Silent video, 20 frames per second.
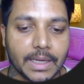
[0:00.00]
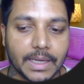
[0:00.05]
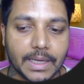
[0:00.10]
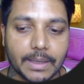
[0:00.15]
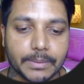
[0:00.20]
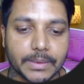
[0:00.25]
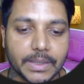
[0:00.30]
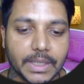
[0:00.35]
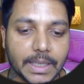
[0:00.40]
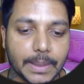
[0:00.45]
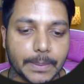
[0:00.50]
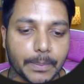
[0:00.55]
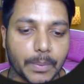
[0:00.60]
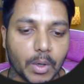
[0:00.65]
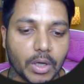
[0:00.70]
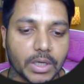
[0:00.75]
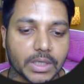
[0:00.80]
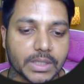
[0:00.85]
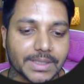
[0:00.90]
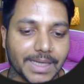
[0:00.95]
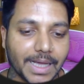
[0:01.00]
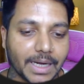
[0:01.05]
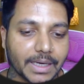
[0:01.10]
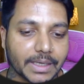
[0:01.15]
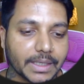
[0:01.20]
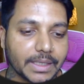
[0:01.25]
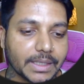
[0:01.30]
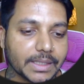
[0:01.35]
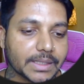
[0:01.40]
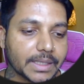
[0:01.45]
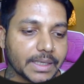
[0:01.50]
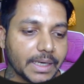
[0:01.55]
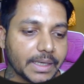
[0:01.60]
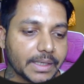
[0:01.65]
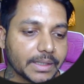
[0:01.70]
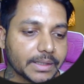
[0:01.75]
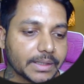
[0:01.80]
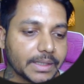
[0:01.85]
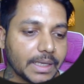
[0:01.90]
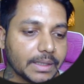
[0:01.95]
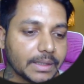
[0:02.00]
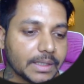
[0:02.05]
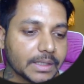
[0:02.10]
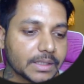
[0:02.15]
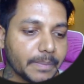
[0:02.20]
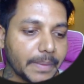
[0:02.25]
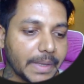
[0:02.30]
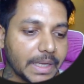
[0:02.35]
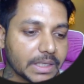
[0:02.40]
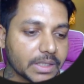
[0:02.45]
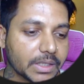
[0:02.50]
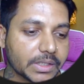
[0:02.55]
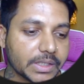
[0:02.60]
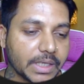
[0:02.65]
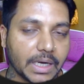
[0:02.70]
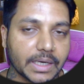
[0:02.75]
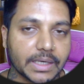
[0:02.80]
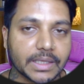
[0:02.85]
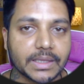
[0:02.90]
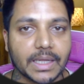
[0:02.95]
if the employee's salary is greater than this manager's salary,